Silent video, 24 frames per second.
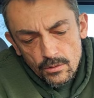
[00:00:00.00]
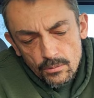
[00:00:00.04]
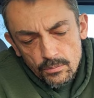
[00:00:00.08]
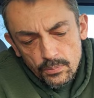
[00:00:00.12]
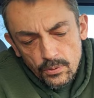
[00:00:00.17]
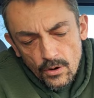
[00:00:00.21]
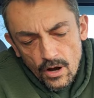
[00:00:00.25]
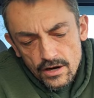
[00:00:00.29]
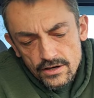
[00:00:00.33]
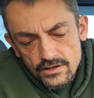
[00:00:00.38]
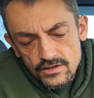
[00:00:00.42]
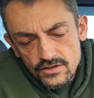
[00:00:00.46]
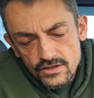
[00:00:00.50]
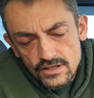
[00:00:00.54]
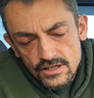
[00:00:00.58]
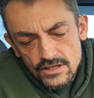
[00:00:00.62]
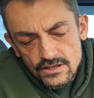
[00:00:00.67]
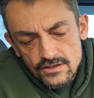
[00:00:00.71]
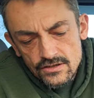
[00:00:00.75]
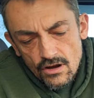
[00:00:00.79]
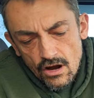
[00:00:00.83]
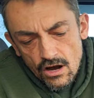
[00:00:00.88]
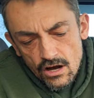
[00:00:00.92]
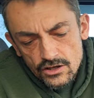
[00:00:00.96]

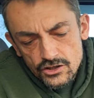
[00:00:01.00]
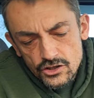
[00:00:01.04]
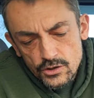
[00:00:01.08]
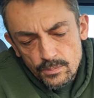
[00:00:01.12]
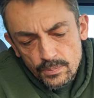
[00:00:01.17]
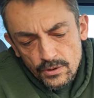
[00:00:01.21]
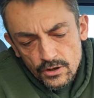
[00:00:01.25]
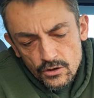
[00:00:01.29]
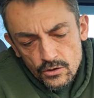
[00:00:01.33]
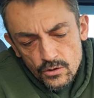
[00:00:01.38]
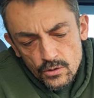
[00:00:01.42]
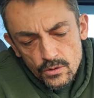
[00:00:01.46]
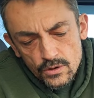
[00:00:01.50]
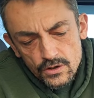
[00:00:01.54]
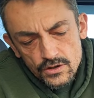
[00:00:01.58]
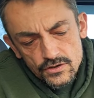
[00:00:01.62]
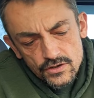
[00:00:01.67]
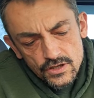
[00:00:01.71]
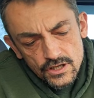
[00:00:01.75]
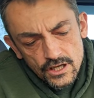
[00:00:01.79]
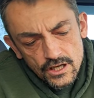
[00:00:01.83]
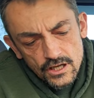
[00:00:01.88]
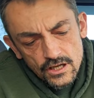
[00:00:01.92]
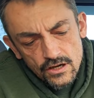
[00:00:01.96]
Protestants,
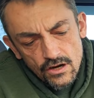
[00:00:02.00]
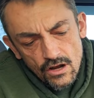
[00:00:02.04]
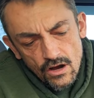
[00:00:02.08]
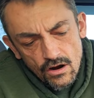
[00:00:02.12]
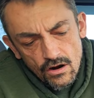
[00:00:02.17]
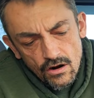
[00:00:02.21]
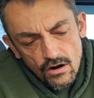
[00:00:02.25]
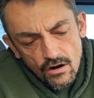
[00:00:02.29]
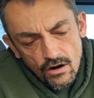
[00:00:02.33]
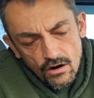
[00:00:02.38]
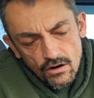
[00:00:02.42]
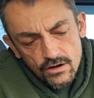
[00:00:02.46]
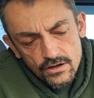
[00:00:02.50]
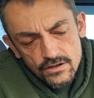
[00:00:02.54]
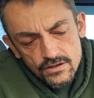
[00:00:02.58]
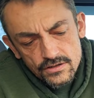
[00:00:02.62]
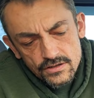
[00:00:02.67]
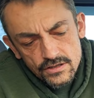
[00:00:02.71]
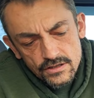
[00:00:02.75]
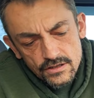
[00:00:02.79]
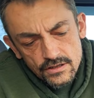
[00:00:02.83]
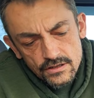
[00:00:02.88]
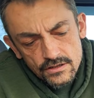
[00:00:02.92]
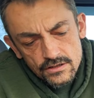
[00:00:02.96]
entrepreneurs, and
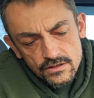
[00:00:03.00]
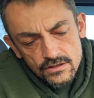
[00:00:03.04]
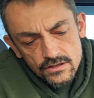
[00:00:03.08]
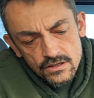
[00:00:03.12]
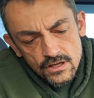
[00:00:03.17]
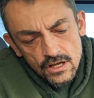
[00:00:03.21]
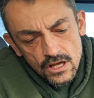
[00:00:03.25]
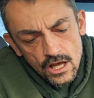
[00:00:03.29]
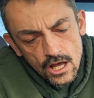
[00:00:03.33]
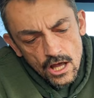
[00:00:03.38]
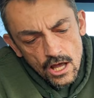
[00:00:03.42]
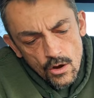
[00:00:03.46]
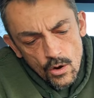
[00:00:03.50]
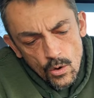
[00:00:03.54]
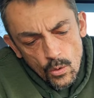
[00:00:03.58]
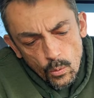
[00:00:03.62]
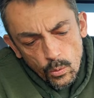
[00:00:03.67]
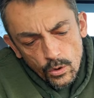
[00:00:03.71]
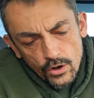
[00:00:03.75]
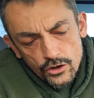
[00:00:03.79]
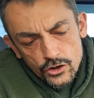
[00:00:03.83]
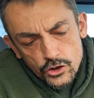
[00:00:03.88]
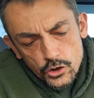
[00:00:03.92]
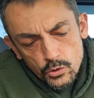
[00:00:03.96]
artisans
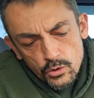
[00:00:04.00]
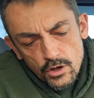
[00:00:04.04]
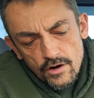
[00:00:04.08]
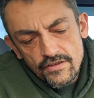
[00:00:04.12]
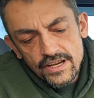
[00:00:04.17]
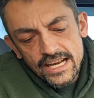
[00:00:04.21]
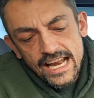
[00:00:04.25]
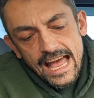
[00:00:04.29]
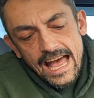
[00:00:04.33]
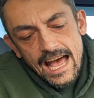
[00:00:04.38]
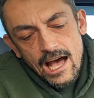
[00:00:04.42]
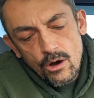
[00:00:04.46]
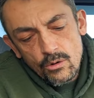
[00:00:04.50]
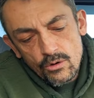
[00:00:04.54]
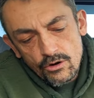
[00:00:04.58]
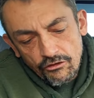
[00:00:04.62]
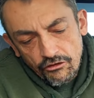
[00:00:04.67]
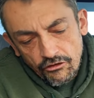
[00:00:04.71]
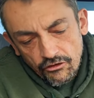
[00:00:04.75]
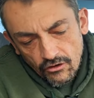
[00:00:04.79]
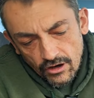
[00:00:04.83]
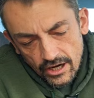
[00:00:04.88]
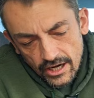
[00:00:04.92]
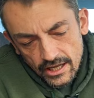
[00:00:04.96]
were driven out of
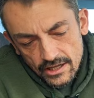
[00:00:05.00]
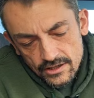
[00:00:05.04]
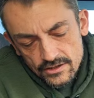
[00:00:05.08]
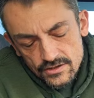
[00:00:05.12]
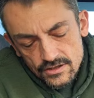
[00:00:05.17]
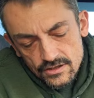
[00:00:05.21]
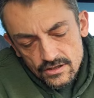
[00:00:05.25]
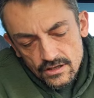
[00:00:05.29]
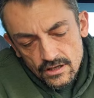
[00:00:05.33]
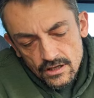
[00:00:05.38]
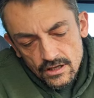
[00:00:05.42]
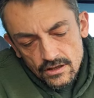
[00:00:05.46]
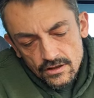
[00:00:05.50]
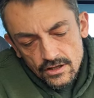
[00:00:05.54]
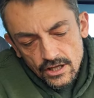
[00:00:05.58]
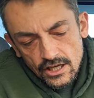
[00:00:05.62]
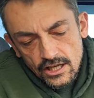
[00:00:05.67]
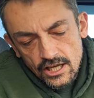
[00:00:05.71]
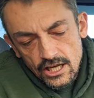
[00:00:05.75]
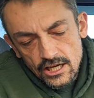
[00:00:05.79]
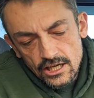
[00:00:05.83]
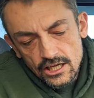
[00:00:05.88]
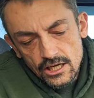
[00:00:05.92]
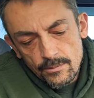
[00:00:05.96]
France. The
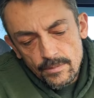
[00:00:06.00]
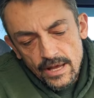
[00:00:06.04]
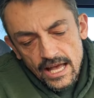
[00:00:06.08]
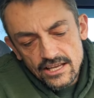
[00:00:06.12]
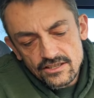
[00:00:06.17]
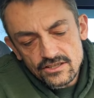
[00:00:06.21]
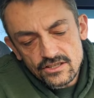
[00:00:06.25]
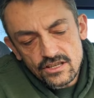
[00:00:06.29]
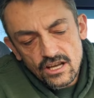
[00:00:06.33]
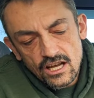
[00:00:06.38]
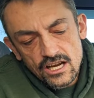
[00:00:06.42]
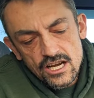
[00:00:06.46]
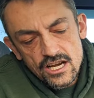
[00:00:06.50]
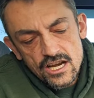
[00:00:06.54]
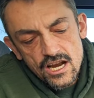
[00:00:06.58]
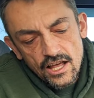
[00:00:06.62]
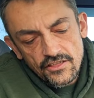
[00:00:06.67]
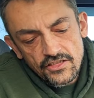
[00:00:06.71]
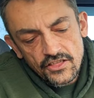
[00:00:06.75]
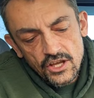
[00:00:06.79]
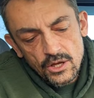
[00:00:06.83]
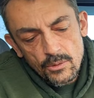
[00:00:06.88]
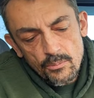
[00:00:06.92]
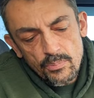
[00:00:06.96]
kingdom has done
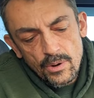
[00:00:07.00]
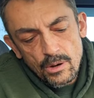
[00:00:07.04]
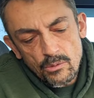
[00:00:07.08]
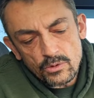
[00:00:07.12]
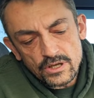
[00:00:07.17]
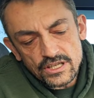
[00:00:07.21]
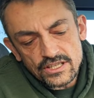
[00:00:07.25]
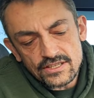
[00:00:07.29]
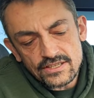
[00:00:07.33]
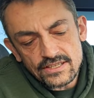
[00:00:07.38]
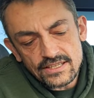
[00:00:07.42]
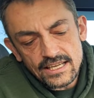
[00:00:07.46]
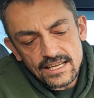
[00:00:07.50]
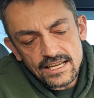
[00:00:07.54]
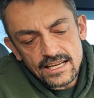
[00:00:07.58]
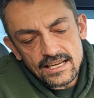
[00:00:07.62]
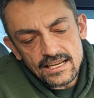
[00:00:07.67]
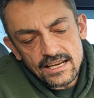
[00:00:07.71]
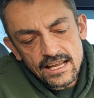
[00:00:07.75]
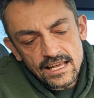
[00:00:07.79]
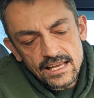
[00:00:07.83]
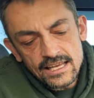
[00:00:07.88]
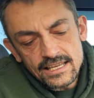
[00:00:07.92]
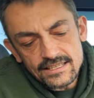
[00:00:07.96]
nothing but
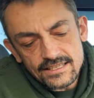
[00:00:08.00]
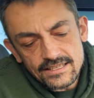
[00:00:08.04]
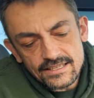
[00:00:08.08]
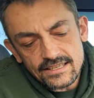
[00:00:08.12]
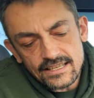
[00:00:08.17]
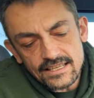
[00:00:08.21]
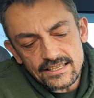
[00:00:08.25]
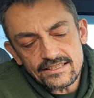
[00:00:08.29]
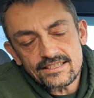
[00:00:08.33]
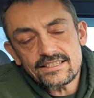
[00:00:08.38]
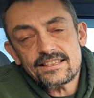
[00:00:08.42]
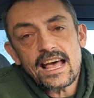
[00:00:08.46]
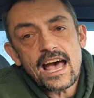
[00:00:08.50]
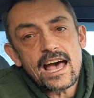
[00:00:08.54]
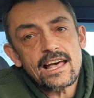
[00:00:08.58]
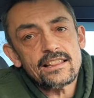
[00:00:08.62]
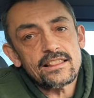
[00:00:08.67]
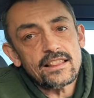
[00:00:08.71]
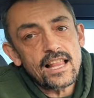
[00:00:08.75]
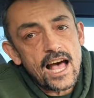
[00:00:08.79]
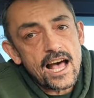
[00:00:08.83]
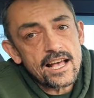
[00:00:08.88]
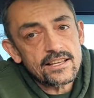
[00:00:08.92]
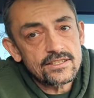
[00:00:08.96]
recede since that
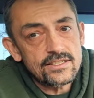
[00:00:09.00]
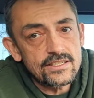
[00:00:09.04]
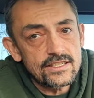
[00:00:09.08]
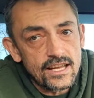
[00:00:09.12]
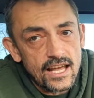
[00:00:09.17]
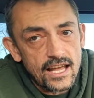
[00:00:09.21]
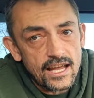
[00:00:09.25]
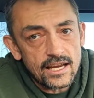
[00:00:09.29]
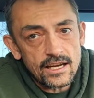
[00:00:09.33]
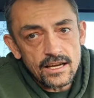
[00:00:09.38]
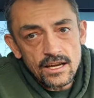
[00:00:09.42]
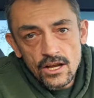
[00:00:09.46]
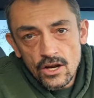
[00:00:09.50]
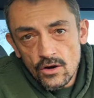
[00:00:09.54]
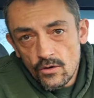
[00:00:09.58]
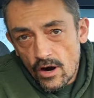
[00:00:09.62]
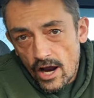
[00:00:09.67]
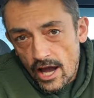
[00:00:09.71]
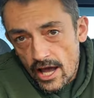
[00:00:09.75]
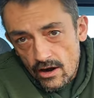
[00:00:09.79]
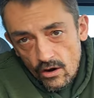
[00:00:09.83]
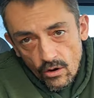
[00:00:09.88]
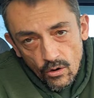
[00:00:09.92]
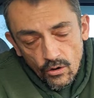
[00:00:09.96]
last date,
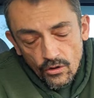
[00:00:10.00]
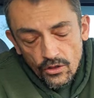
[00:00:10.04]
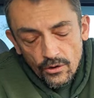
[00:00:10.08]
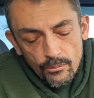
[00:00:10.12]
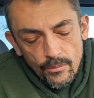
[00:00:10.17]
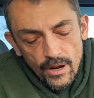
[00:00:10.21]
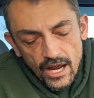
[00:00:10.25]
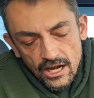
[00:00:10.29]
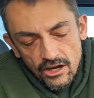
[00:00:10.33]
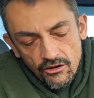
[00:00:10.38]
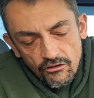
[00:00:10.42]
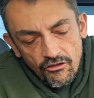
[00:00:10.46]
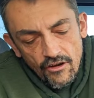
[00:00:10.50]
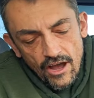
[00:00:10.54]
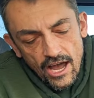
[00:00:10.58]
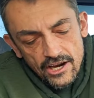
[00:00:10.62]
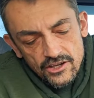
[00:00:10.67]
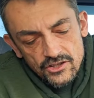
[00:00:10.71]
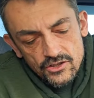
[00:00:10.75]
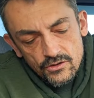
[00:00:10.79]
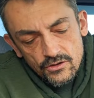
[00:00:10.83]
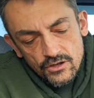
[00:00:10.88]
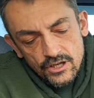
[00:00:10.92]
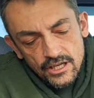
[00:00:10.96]
right? All their
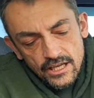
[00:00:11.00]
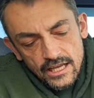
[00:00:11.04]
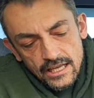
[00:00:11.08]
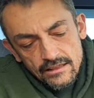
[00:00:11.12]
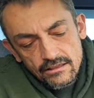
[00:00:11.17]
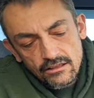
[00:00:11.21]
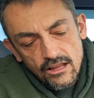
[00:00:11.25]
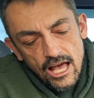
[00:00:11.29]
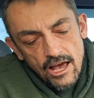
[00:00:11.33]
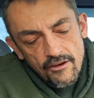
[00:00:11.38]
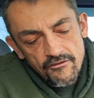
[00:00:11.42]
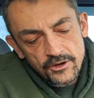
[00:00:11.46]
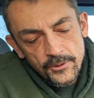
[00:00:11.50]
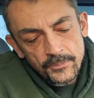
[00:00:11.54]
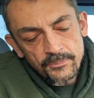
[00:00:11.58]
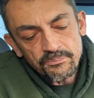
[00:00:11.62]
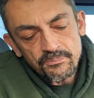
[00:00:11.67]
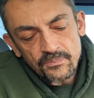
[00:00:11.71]
manufacturing had left.